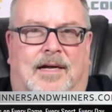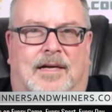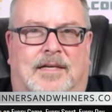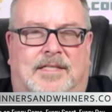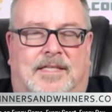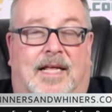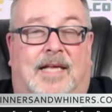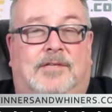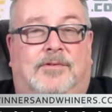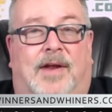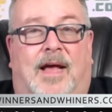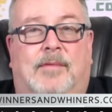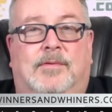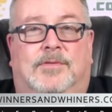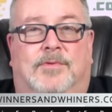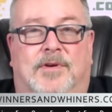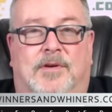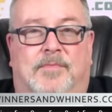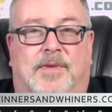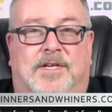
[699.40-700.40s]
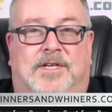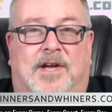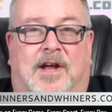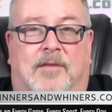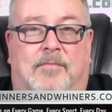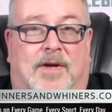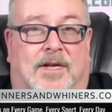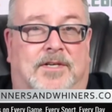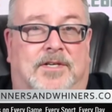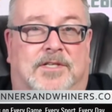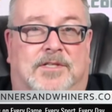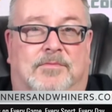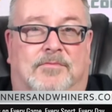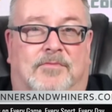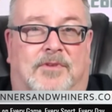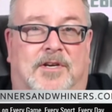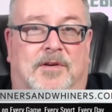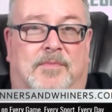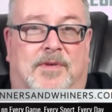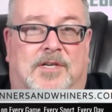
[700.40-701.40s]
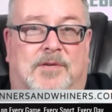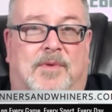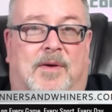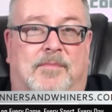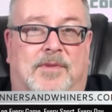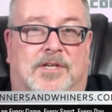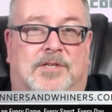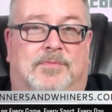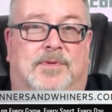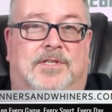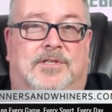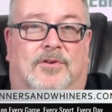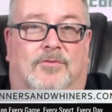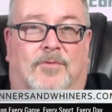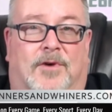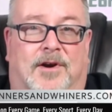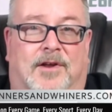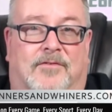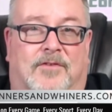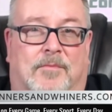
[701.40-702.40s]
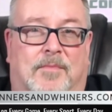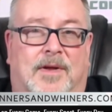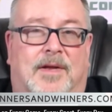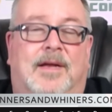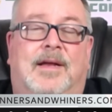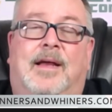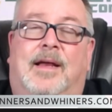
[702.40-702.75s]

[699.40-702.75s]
See, that's what happens when you bitch out about just missing one of them.